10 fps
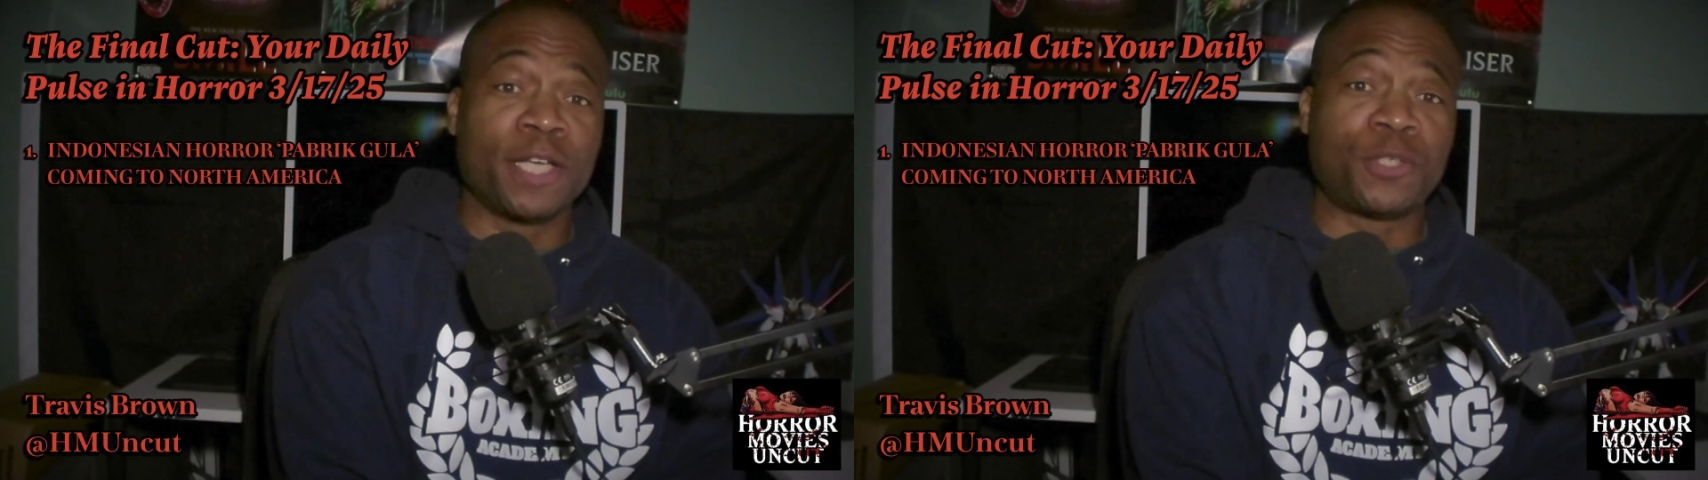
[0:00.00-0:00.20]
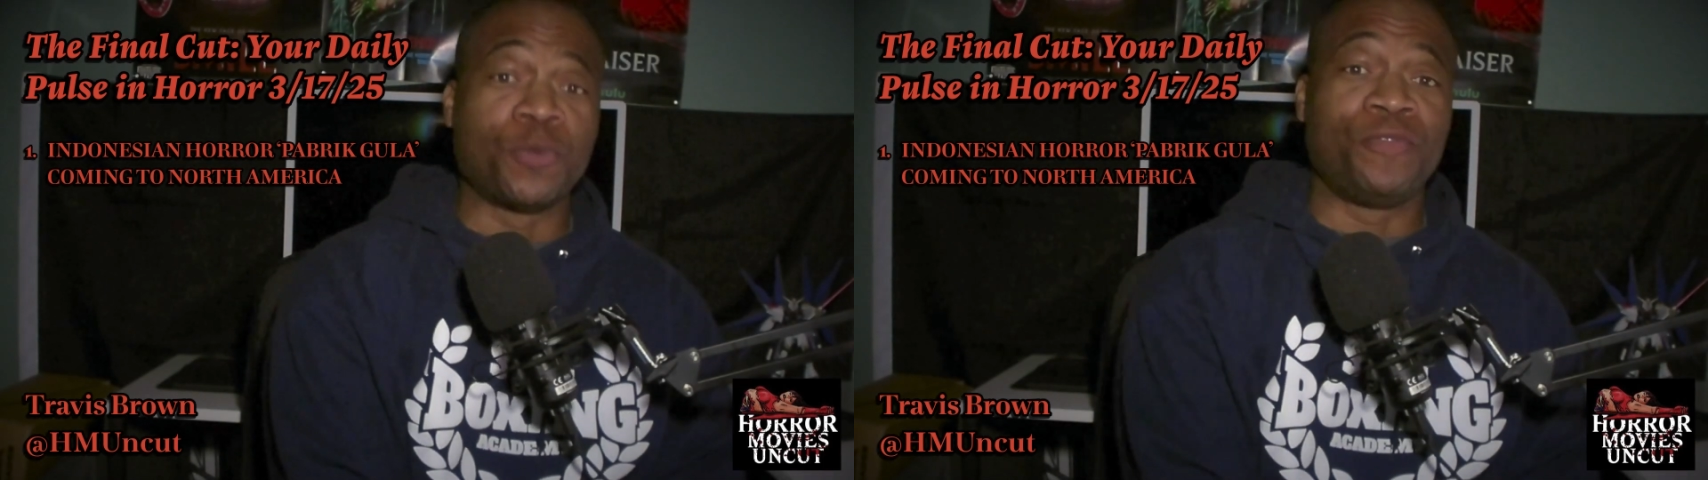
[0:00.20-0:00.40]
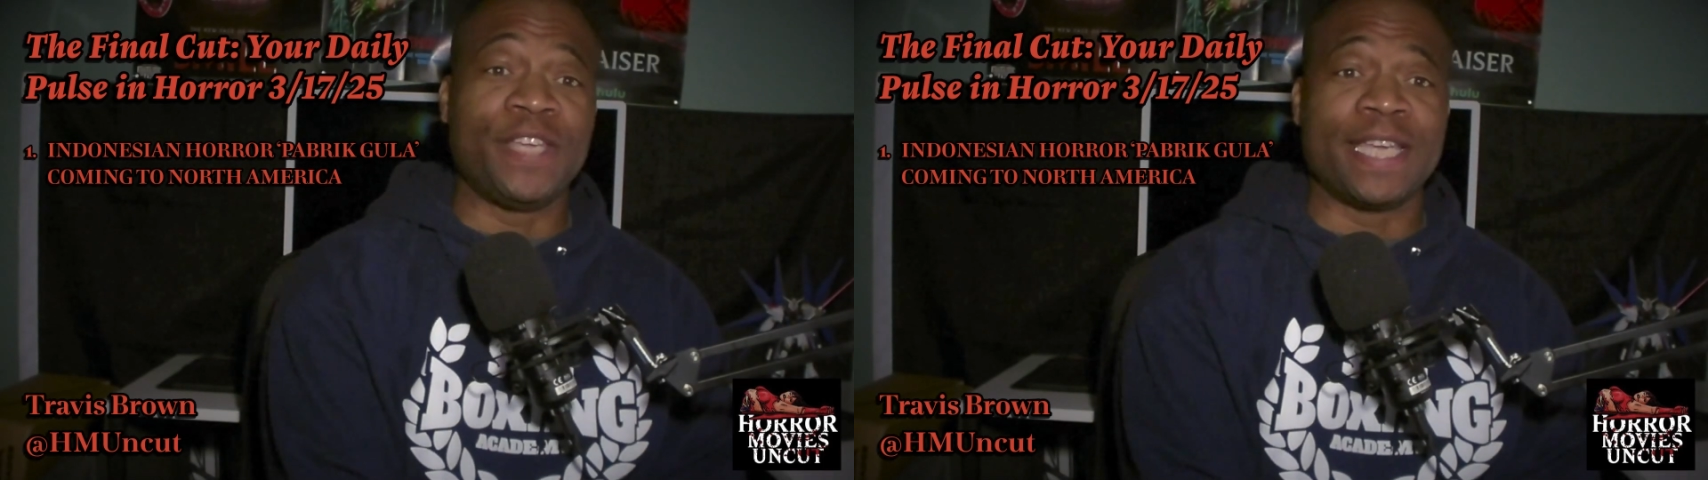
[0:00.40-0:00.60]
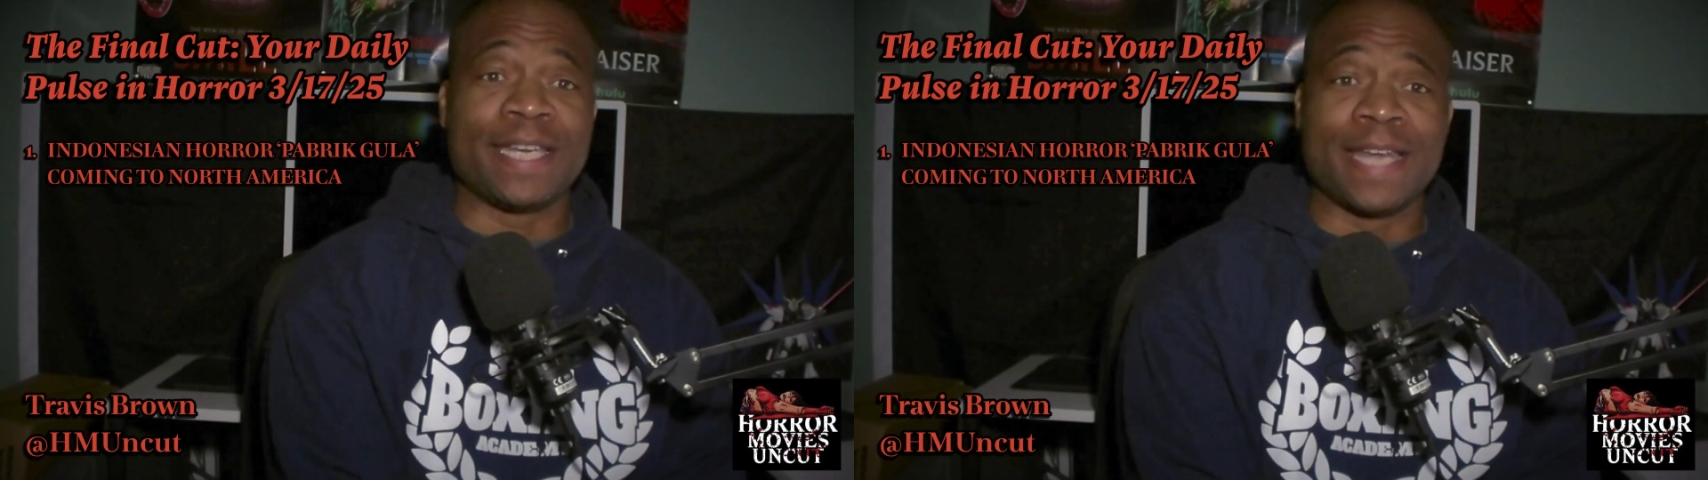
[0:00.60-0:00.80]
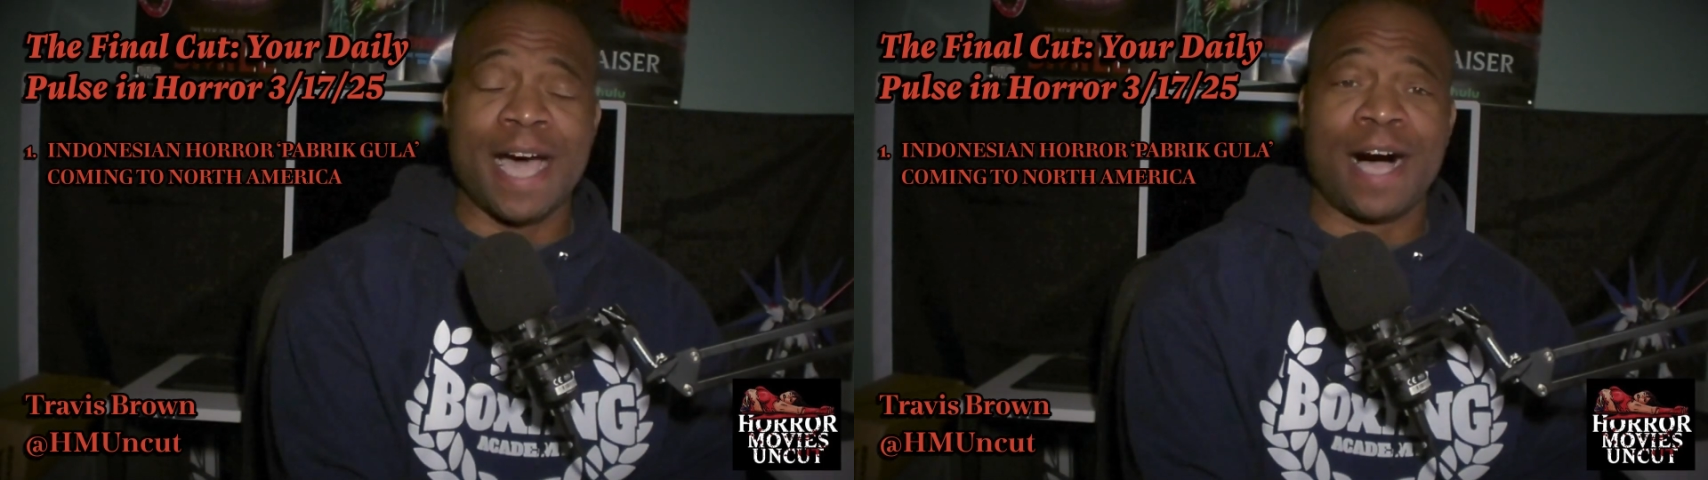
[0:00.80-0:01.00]
to
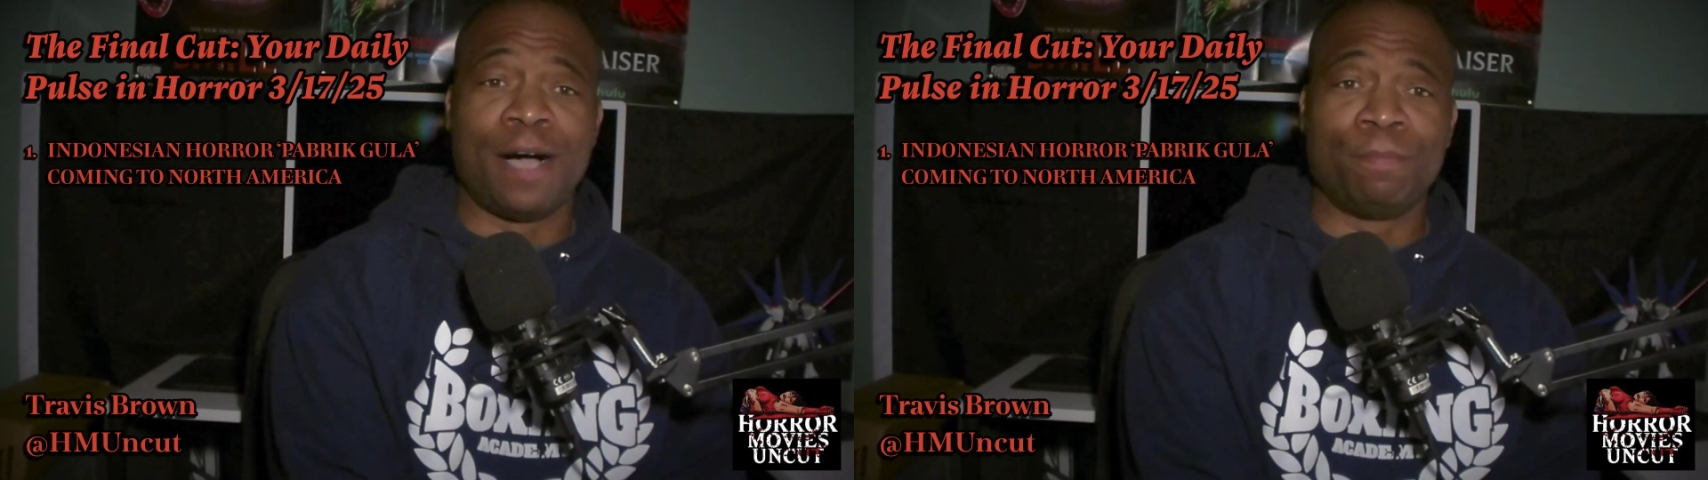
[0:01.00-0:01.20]
Vietnam,